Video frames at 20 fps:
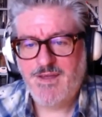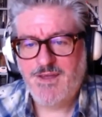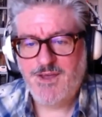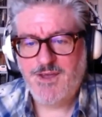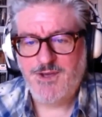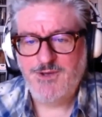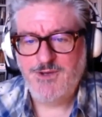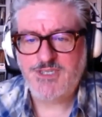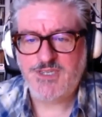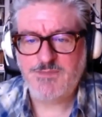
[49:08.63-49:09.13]

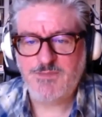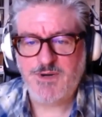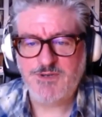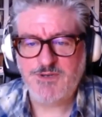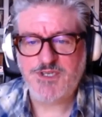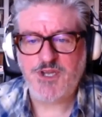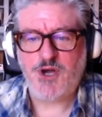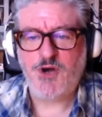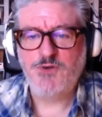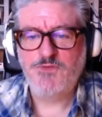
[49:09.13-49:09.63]
Who's the
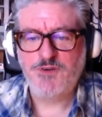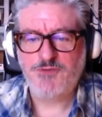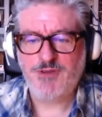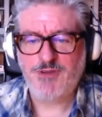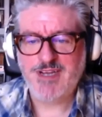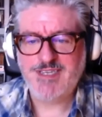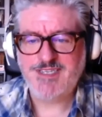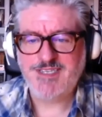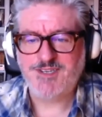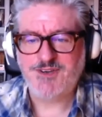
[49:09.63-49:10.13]
most
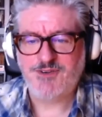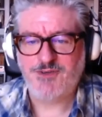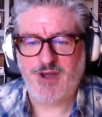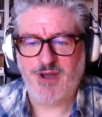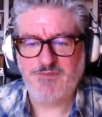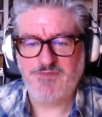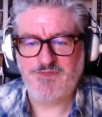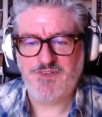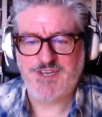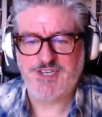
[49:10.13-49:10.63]
overrated
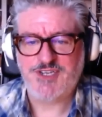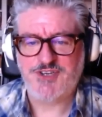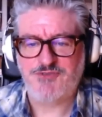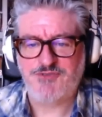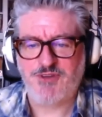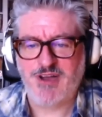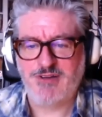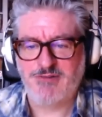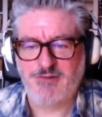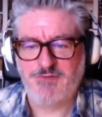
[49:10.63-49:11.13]
crime fiction
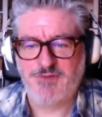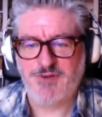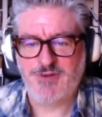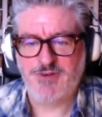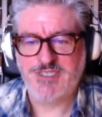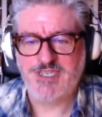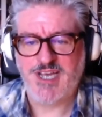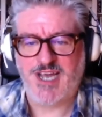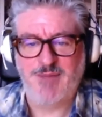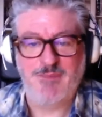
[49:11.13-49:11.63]
writer of all
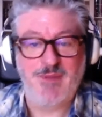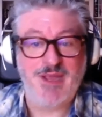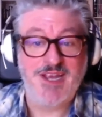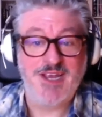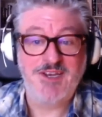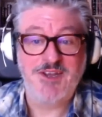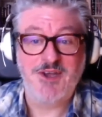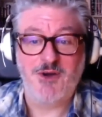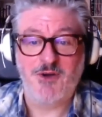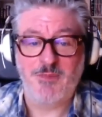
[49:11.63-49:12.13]
time, in
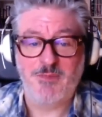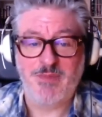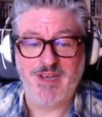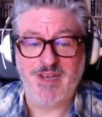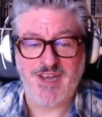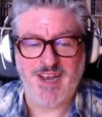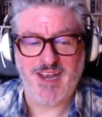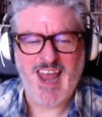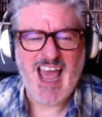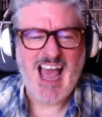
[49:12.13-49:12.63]
your
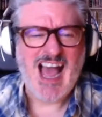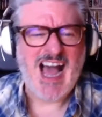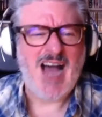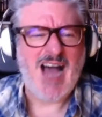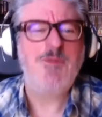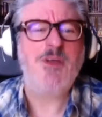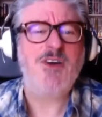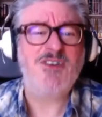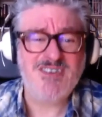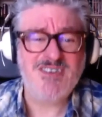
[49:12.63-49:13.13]
opinion? I'm
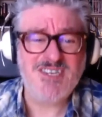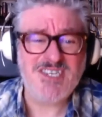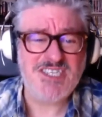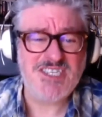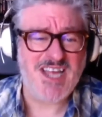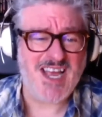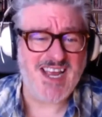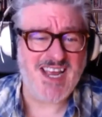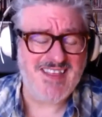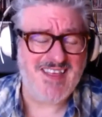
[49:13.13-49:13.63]
not going to
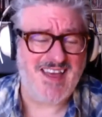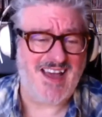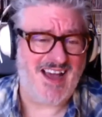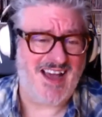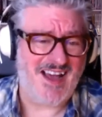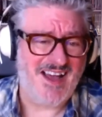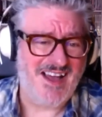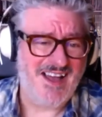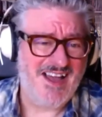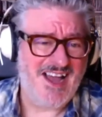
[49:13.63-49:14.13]
say that.
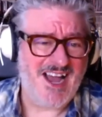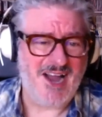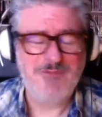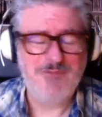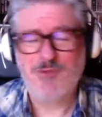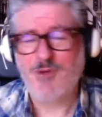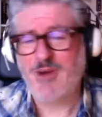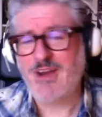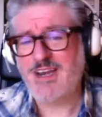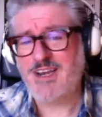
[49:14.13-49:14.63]
I'm
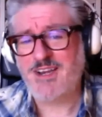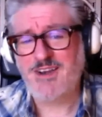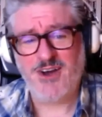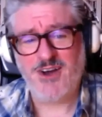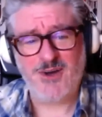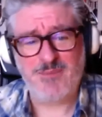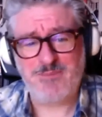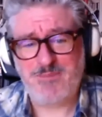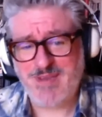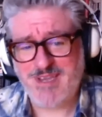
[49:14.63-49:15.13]
really
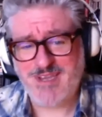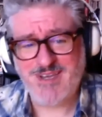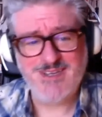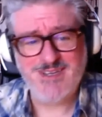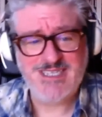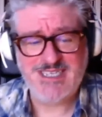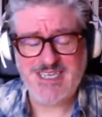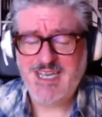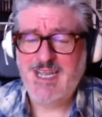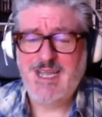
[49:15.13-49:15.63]
not,
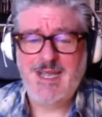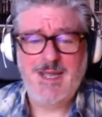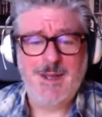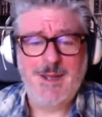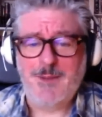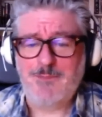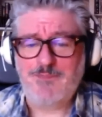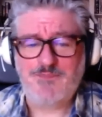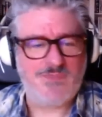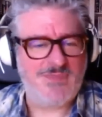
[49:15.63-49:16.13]
because
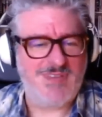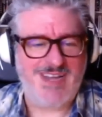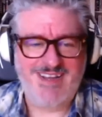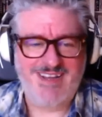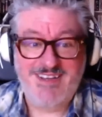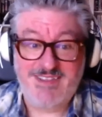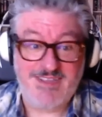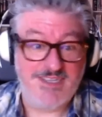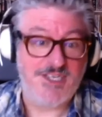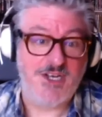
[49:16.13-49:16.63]

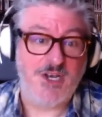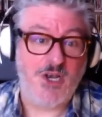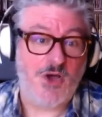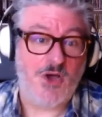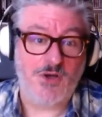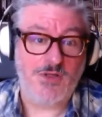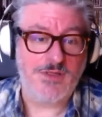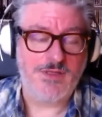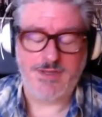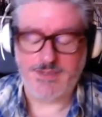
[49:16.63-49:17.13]
there's a
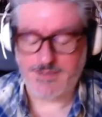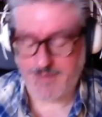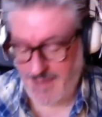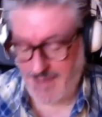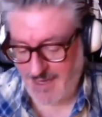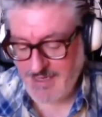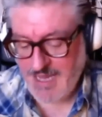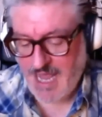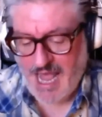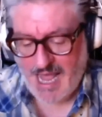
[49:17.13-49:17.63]
lot that
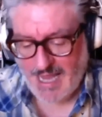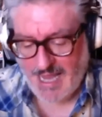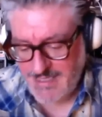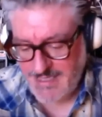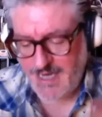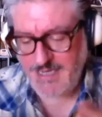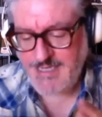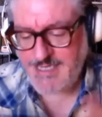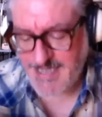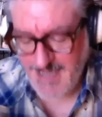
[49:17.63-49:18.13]

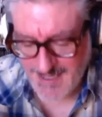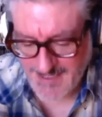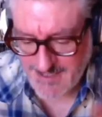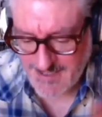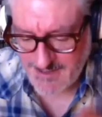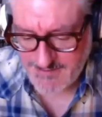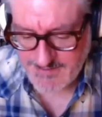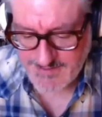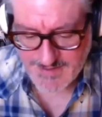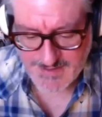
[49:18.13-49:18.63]
I see. I
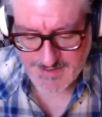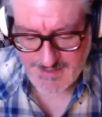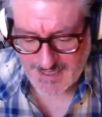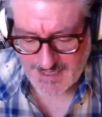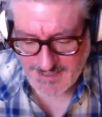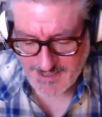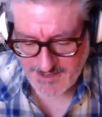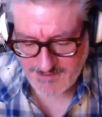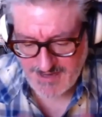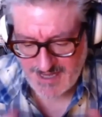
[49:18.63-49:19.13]
don't
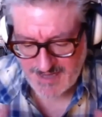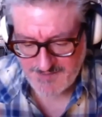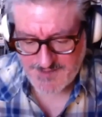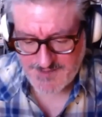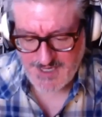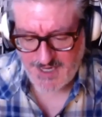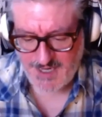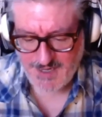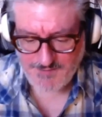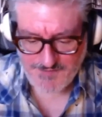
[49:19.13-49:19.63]
have
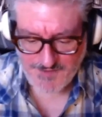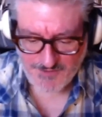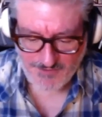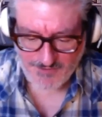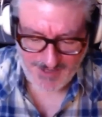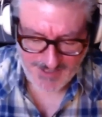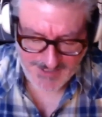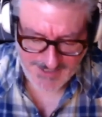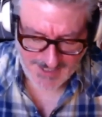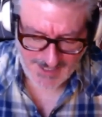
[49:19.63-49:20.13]
time for
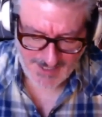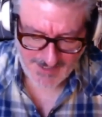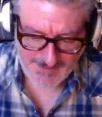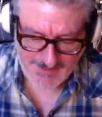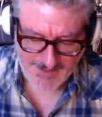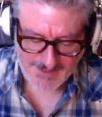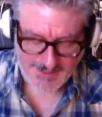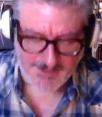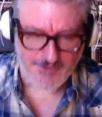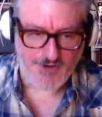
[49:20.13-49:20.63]
writers that I
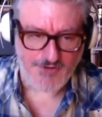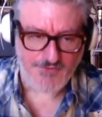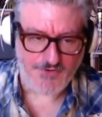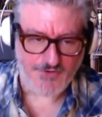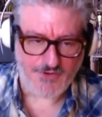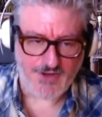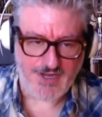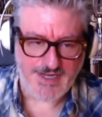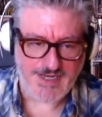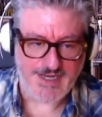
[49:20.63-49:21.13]
think are
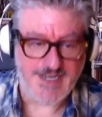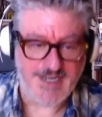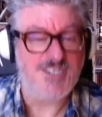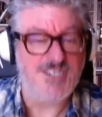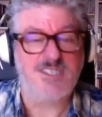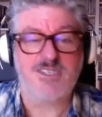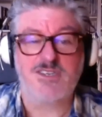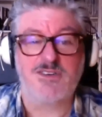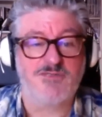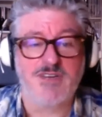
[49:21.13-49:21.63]
overrated. I
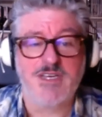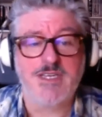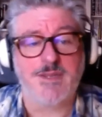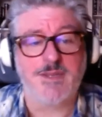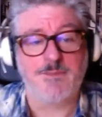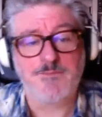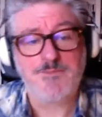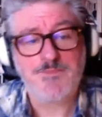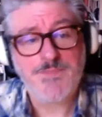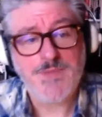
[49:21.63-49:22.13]
just don't read them.